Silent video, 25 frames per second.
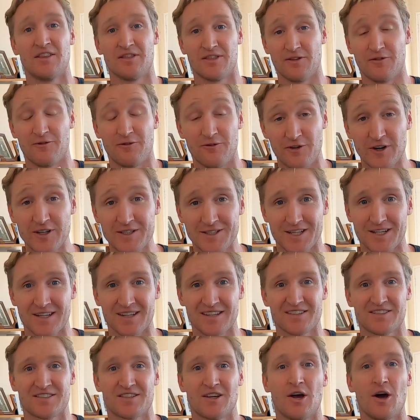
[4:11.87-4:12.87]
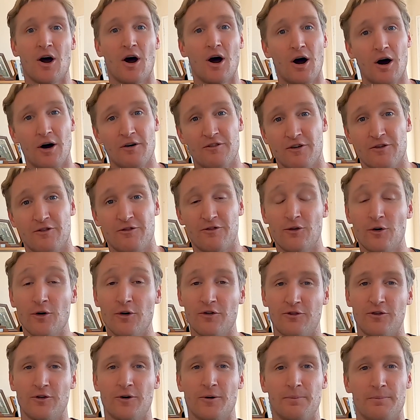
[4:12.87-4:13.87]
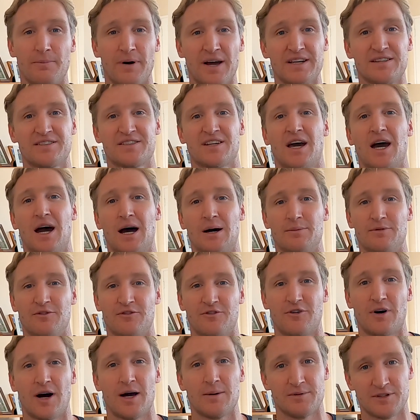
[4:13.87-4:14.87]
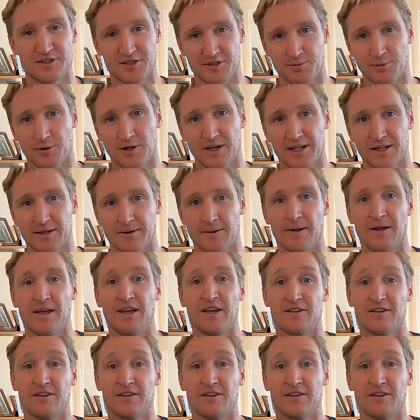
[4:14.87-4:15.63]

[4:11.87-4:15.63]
the physics of a forefoot based carbon fiber spring.